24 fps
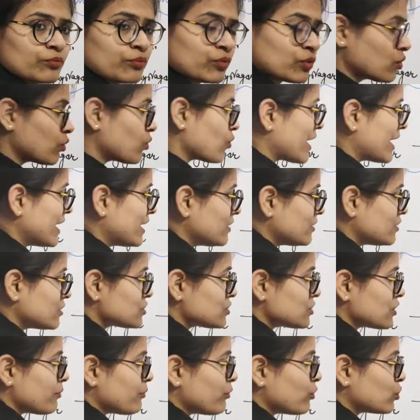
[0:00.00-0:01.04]
provide the
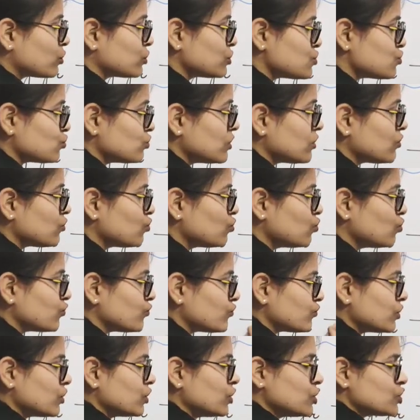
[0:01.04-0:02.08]
support to the roof
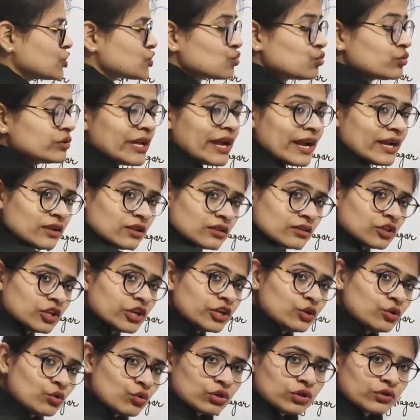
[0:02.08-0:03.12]
so that they
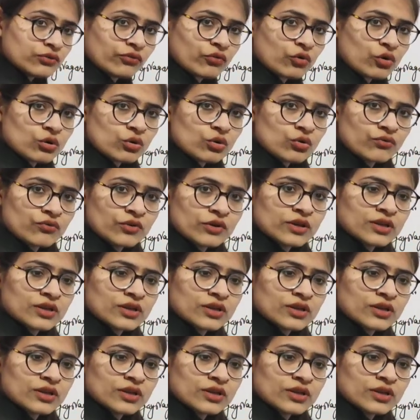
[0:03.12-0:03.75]
don't fall off.